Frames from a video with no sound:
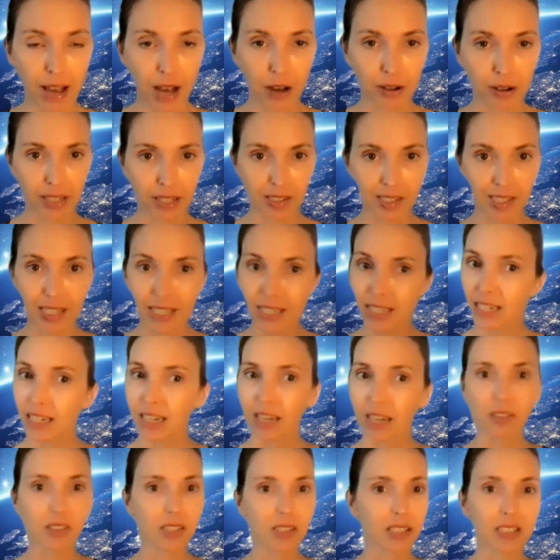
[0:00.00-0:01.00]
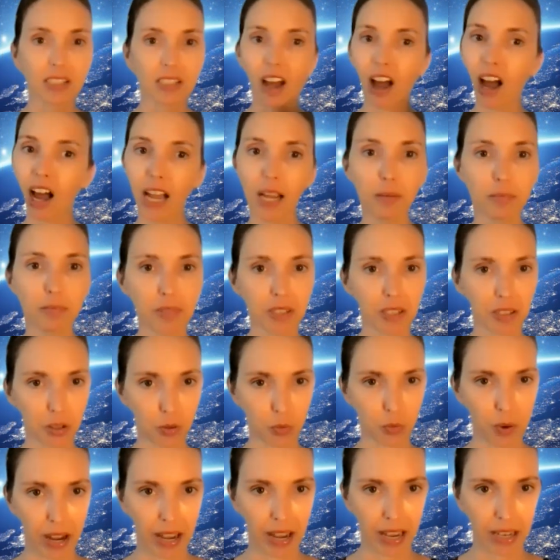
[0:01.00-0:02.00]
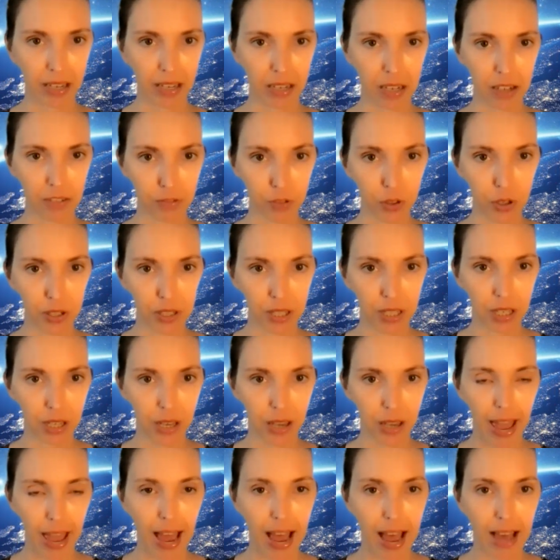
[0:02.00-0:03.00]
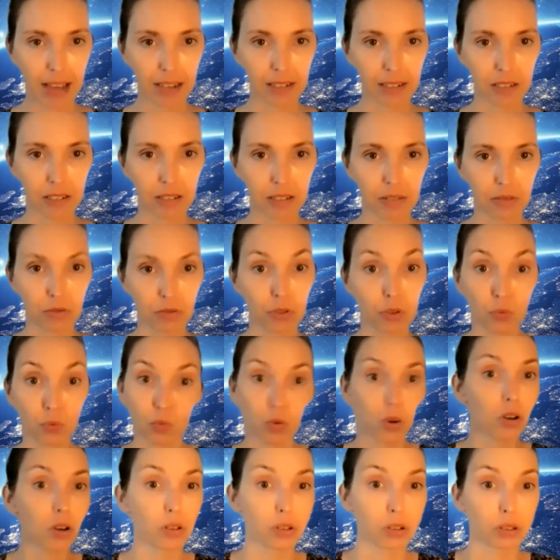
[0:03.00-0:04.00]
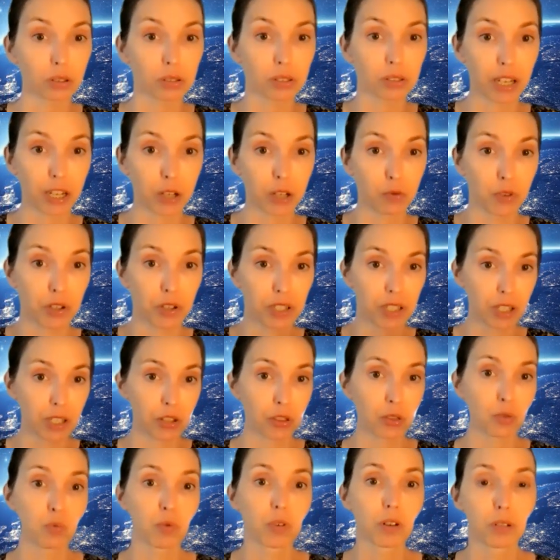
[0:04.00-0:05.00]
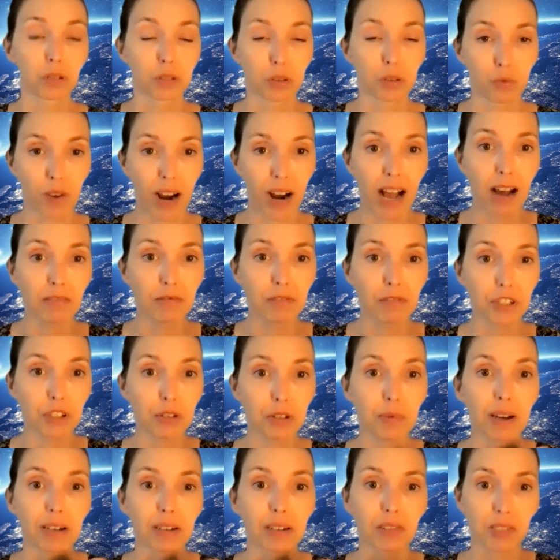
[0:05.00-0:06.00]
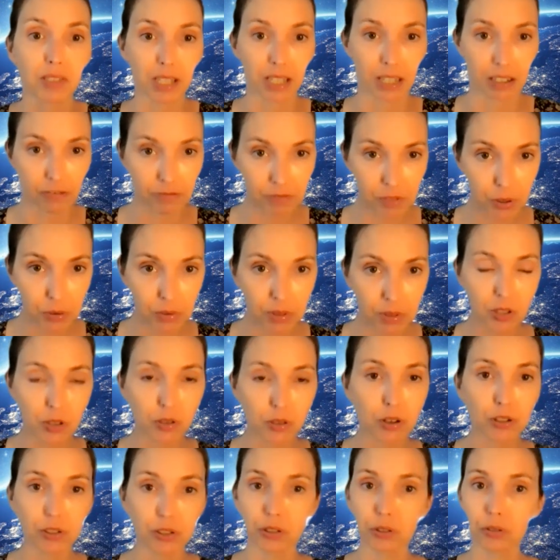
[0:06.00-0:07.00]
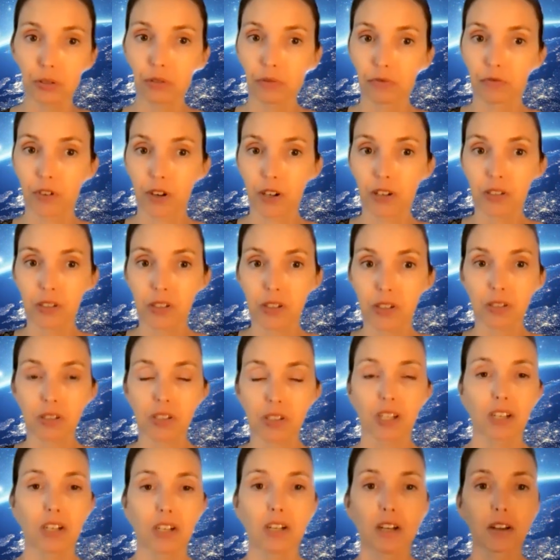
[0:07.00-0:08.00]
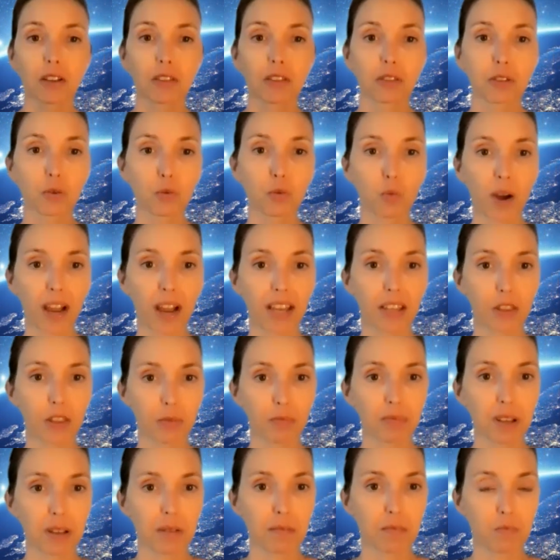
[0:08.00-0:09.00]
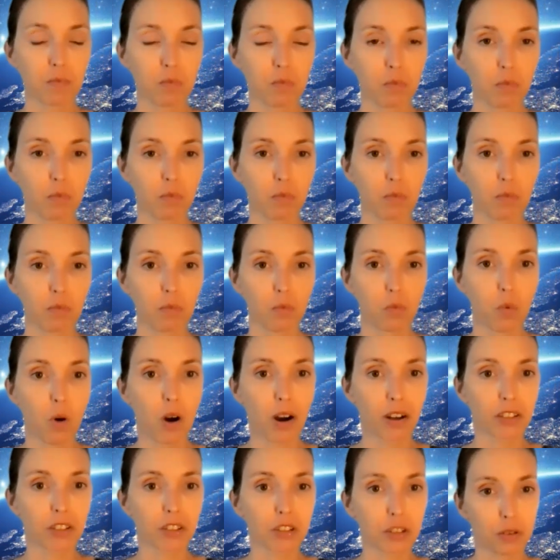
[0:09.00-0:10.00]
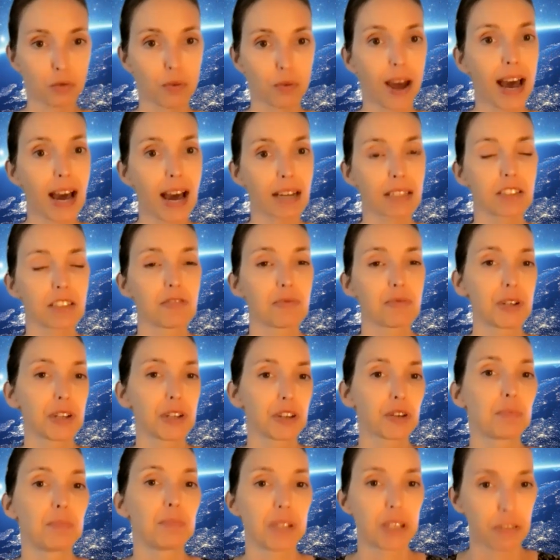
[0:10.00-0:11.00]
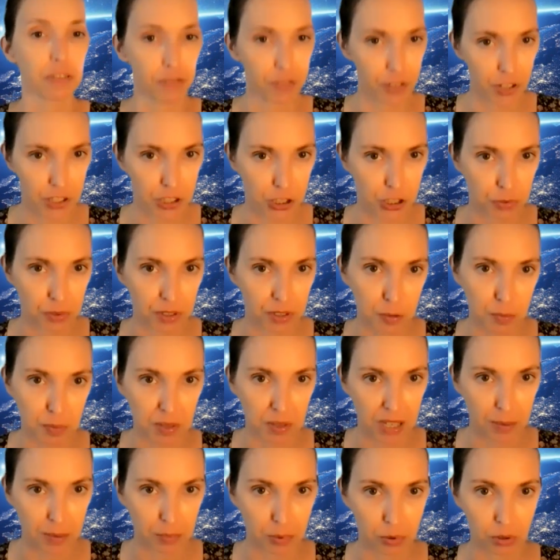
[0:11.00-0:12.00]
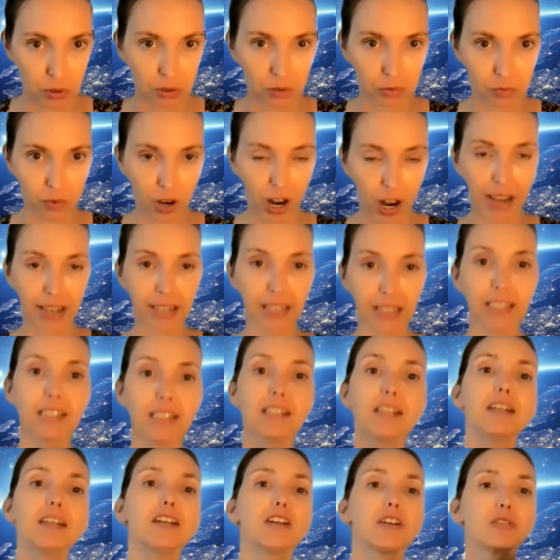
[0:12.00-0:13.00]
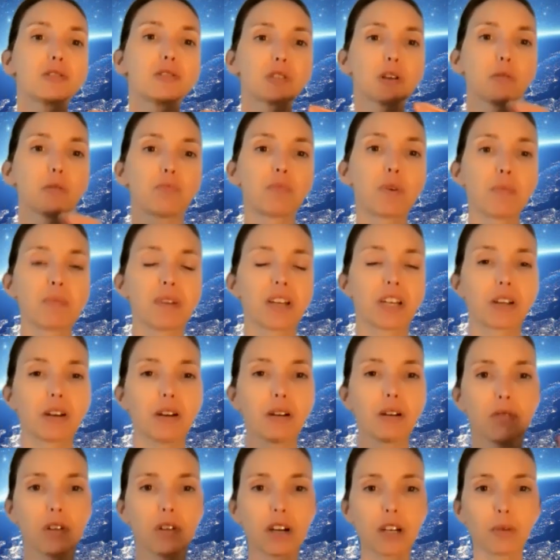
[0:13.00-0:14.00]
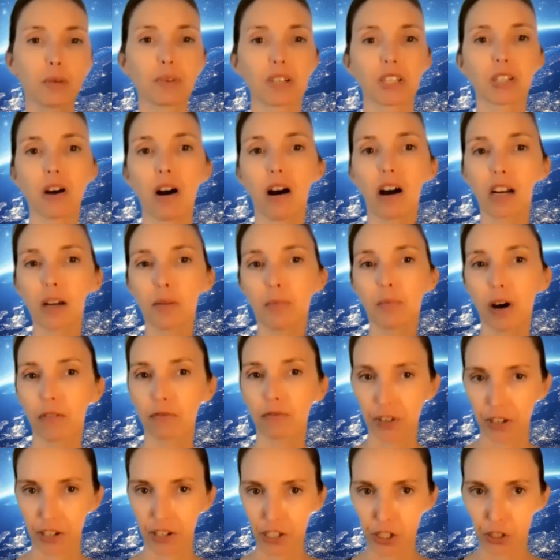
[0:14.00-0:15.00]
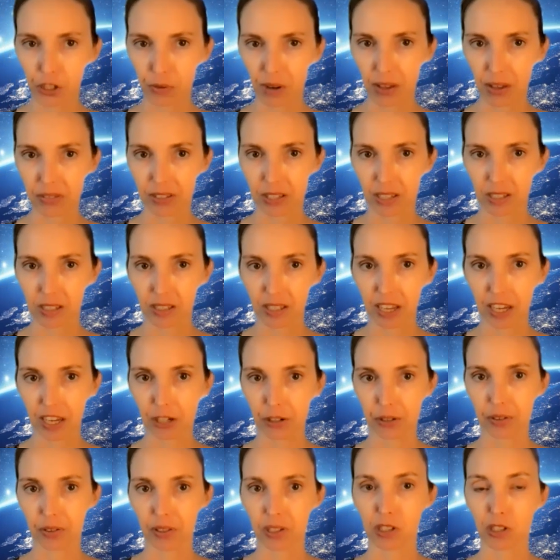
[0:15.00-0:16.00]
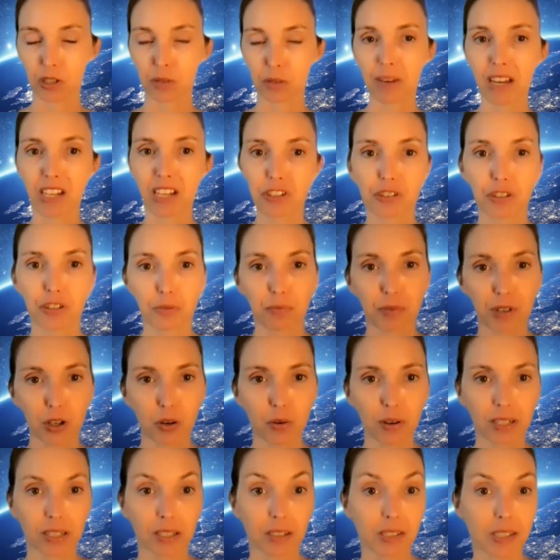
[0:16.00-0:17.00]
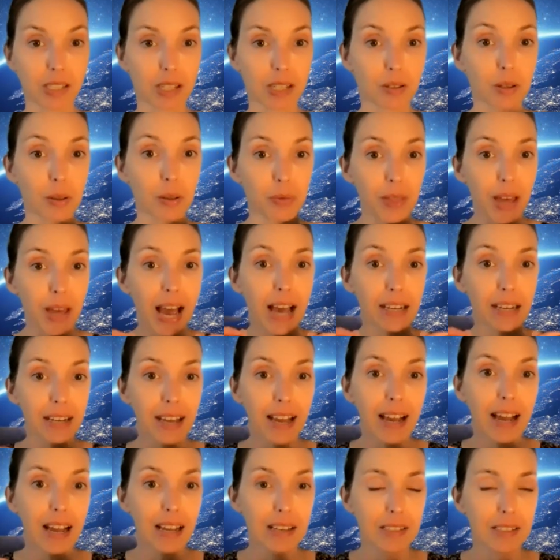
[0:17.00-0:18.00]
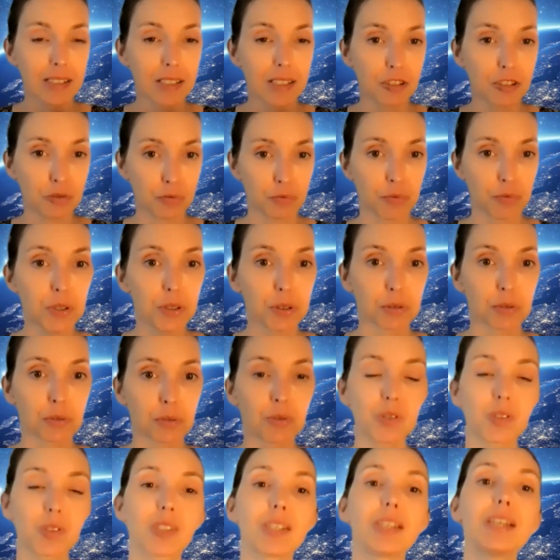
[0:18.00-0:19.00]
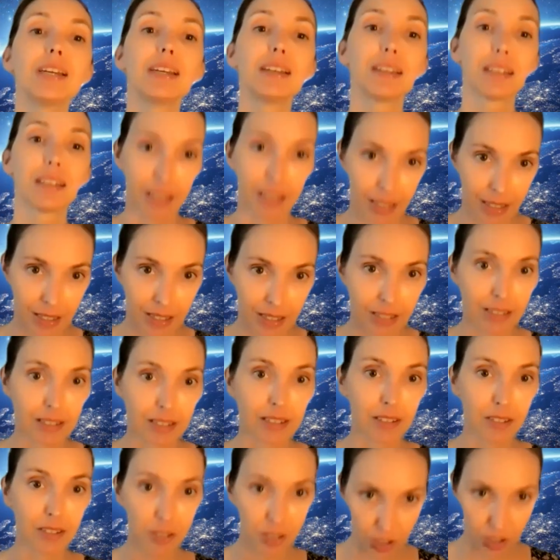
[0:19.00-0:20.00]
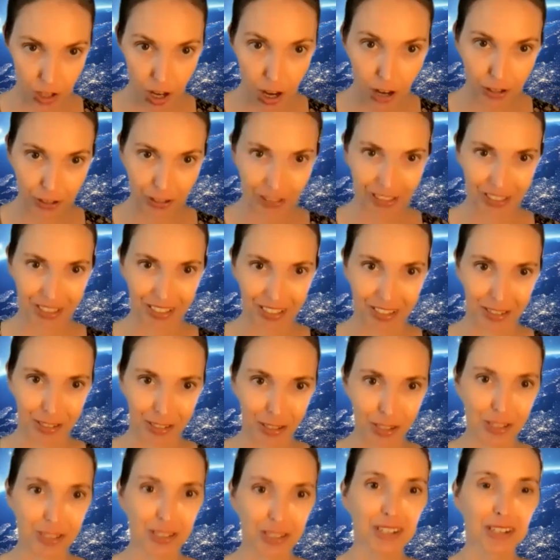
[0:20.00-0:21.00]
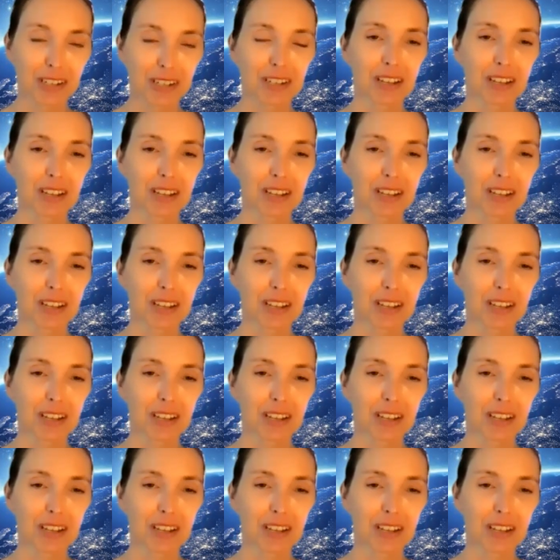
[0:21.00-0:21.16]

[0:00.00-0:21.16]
about is it's a timeless way of looking at the world, like looking at the world around you and its influence on you versus the way that we want to act if we are to be virtuous people, right? So when we go on and we talk about virtue ethics later in the semester, we're going to see that that has its roots in Socrates.